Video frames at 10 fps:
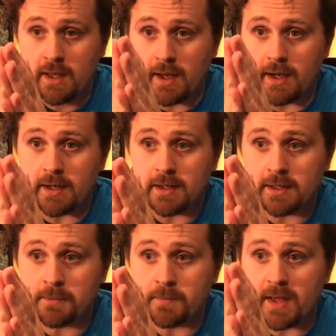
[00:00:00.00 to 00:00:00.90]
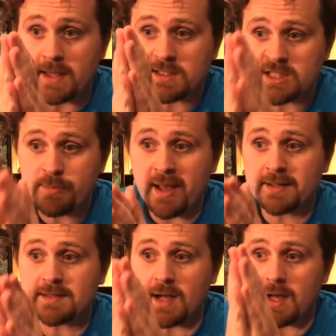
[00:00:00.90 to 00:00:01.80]
Um,
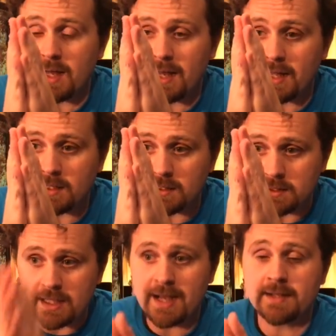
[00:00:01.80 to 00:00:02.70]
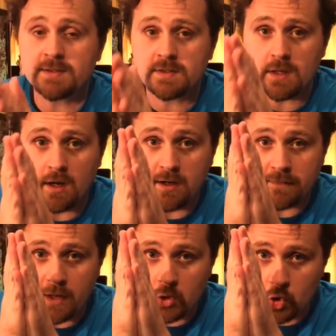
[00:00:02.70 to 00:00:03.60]
expect a lot of
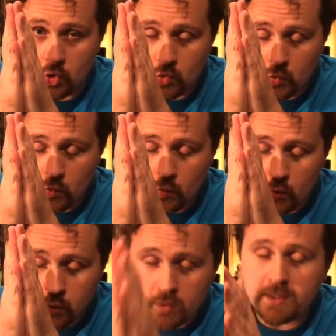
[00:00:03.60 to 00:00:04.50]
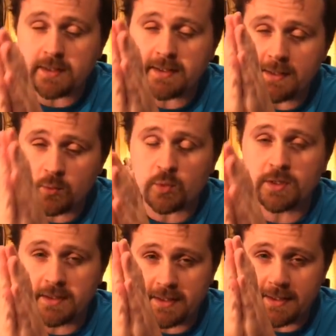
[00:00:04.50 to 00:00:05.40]
really,
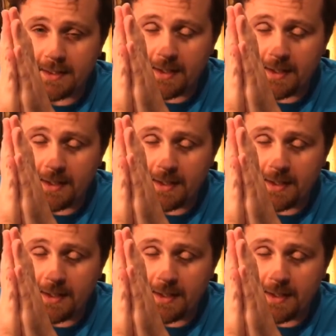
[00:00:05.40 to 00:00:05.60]
really